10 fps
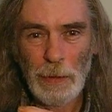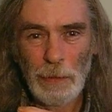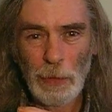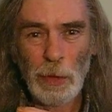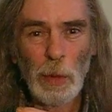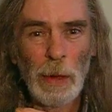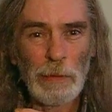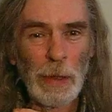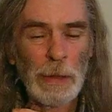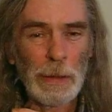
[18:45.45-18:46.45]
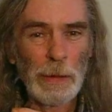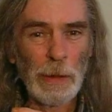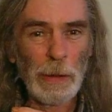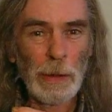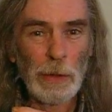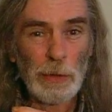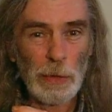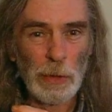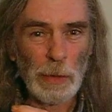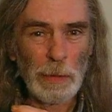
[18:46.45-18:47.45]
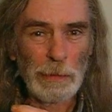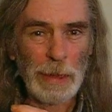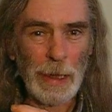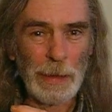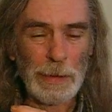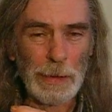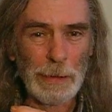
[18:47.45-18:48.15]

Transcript: for you are finding the true reality,